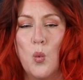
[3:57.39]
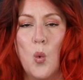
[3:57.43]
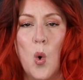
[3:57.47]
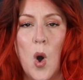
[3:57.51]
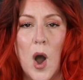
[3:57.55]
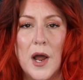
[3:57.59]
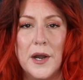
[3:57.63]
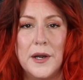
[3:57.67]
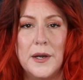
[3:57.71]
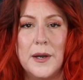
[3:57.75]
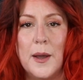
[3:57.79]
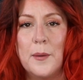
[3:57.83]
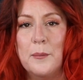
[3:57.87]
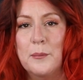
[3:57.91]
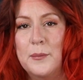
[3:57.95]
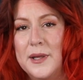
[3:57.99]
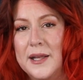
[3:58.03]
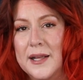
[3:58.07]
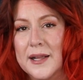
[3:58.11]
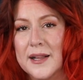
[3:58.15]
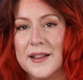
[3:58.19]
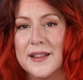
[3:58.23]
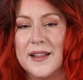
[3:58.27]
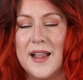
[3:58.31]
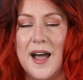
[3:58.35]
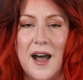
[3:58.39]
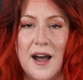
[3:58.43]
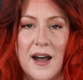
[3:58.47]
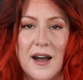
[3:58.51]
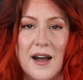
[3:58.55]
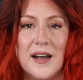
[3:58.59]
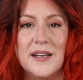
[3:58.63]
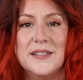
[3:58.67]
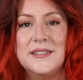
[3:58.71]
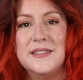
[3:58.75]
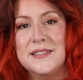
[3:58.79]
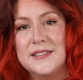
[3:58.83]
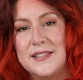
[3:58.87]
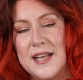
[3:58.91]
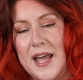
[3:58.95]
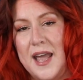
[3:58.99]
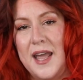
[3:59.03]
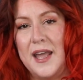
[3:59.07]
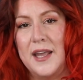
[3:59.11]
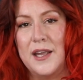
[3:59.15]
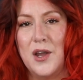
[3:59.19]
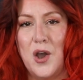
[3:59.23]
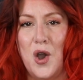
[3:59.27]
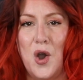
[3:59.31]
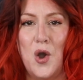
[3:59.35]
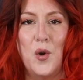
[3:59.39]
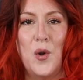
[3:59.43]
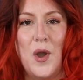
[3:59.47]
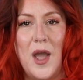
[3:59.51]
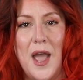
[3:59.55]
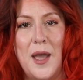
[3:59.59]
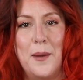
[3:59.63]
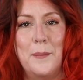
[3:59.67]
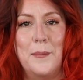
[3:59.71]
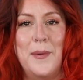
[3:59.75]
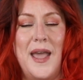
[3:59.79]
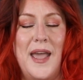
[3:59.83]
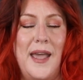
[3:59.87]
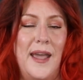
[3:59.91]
one meal a day, O M